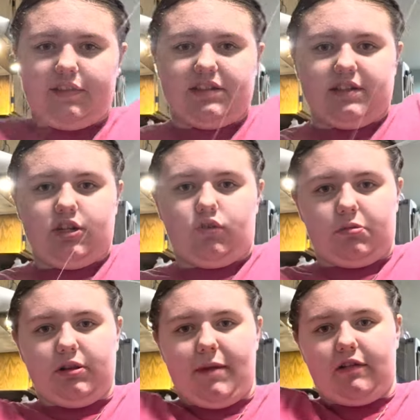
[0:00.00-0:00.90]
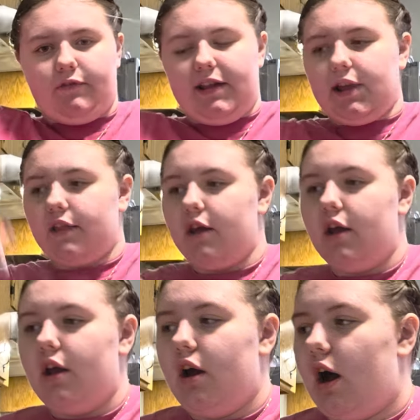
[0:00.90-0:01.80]
That's a normal amount of length.
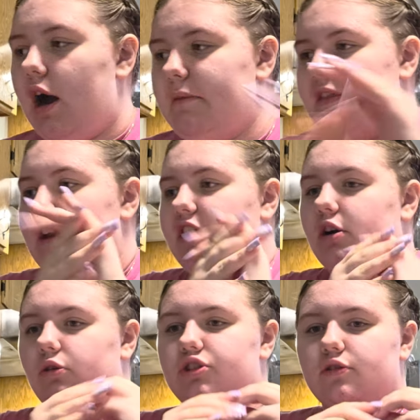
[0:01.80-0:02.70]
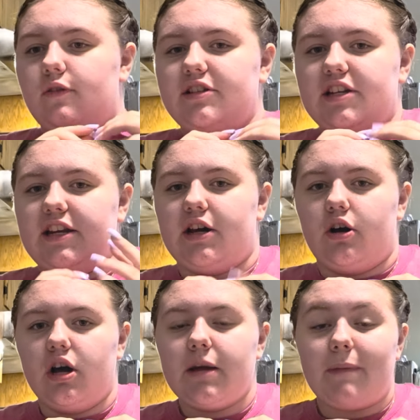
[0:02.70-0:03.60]
And then you're also going to need a
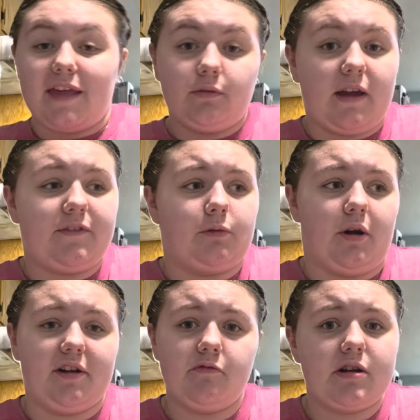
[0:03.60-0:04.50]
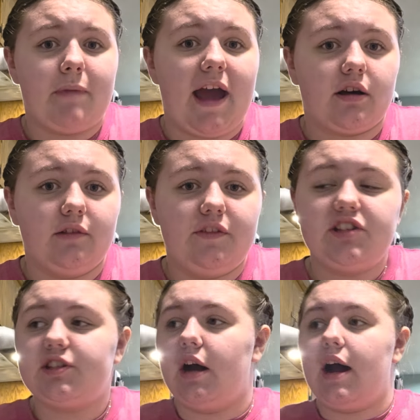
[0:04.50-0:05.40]
hook. By the way, if you're wondering where to buy all of
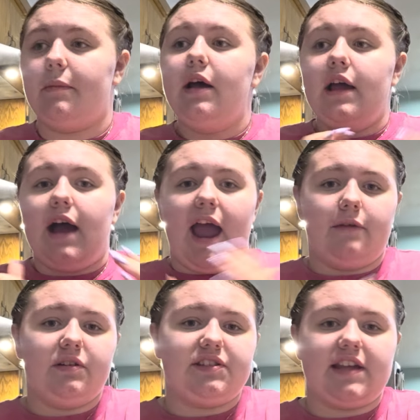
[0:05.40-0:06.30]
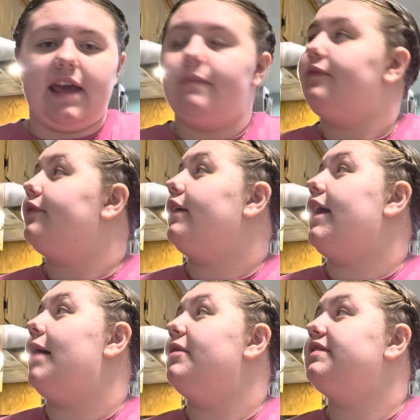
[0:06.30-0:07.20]
this, I would say
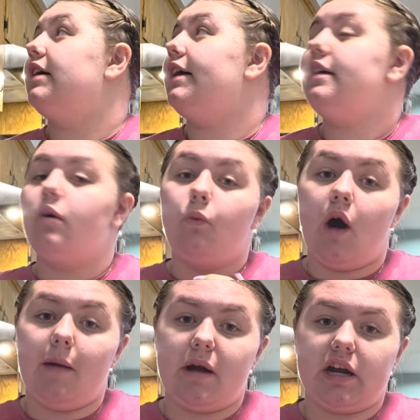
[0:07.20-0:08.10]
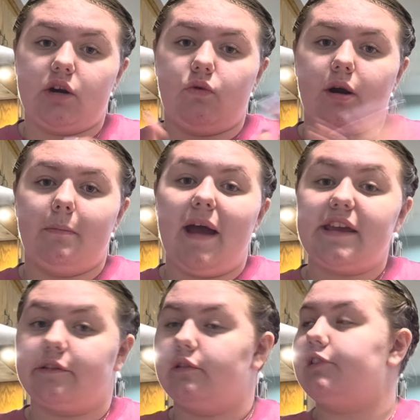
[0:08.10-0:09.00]
Amazon, Walmart, or
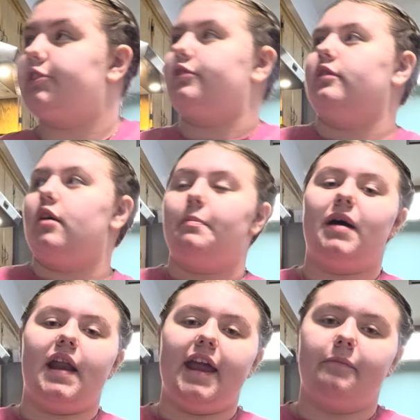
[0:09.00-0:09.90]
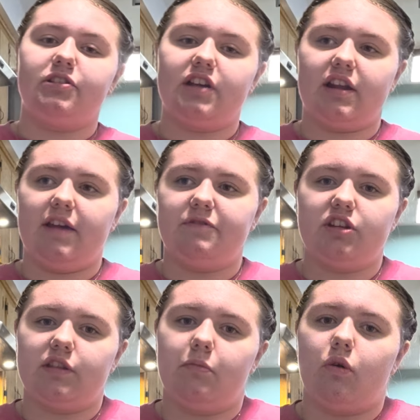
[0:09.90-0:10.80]
Michael's. But Amazon gives
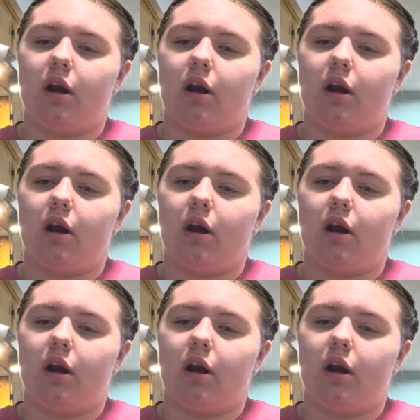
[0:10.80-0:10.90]
you the more.